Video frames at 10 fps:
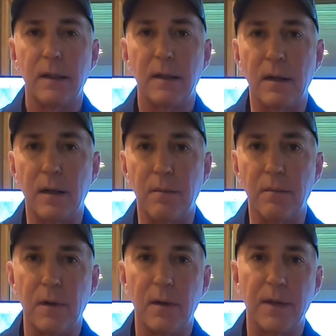
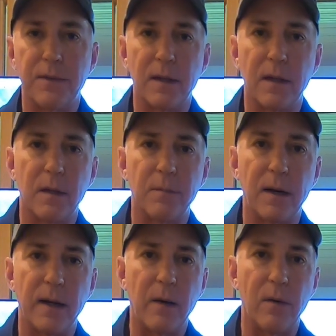They're not thinking
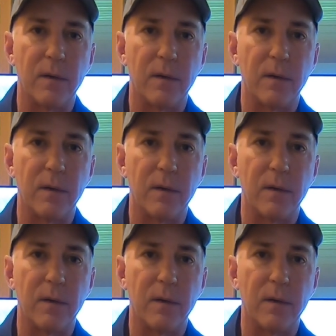about how